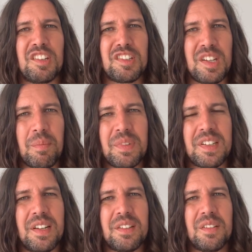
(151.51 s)
some
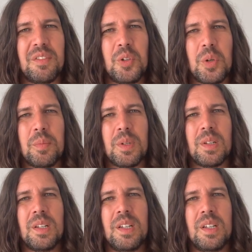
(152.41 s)
sense of normal